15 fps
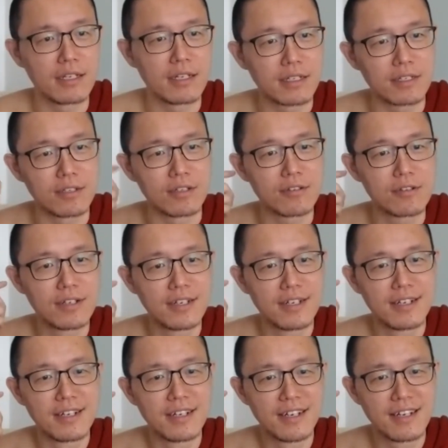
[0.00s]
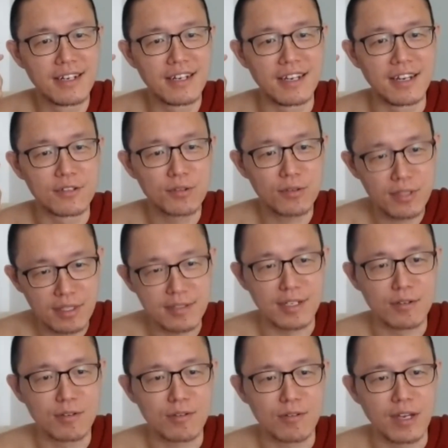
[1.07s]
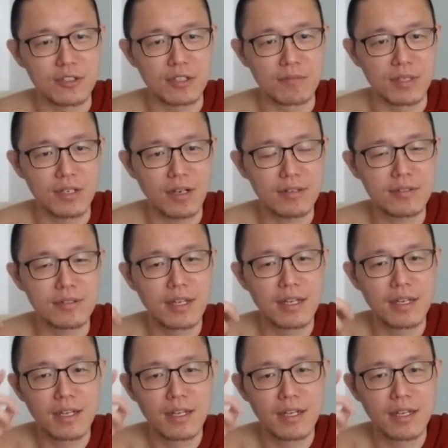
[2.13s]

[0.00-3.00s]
idea, Yeah. So this is a good question because